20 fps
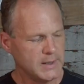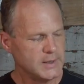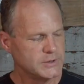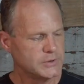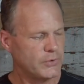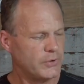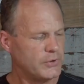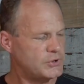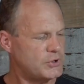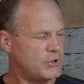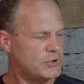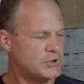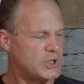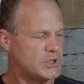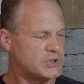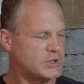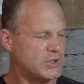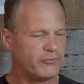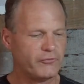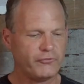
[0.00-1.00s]
So those are
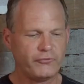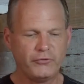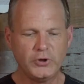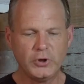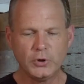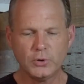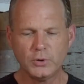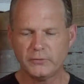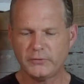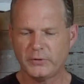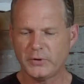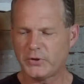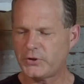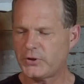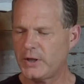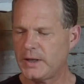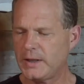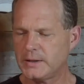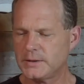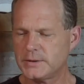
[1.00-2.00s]
just a few of the
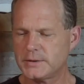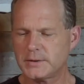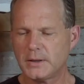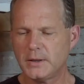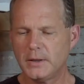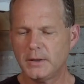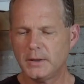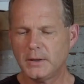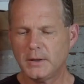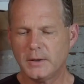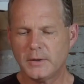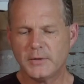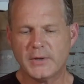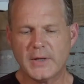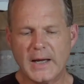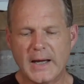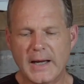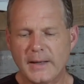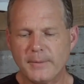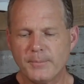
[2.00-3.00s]
things
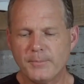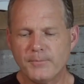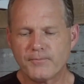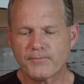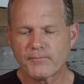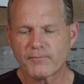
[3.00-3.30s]
that